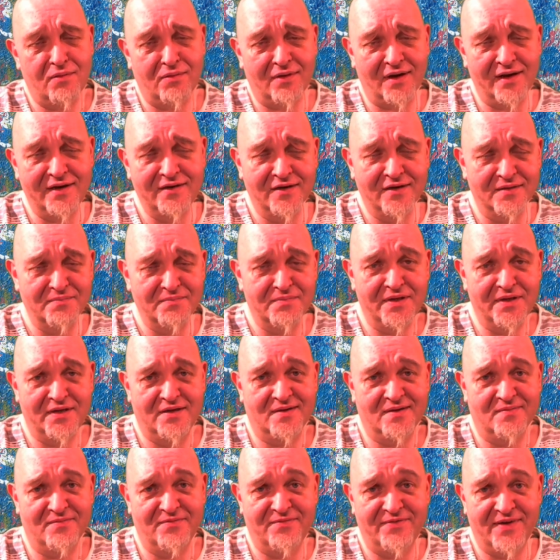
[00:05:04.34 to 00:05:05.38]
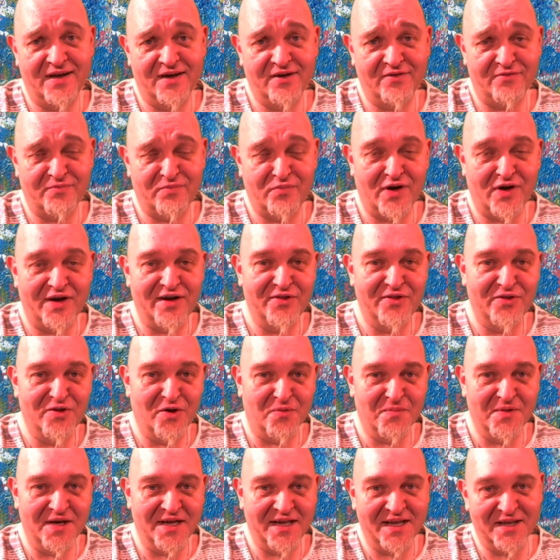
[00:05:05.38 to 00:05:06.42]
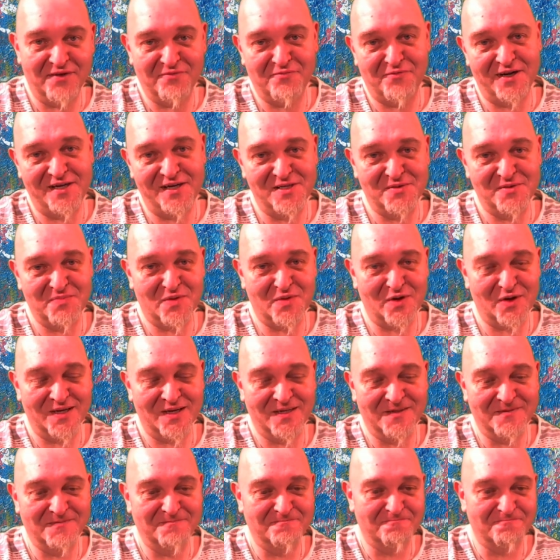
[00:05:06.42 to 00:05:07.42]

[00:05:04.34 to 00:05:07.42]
why not become fan of Brother Dominic at Facebook.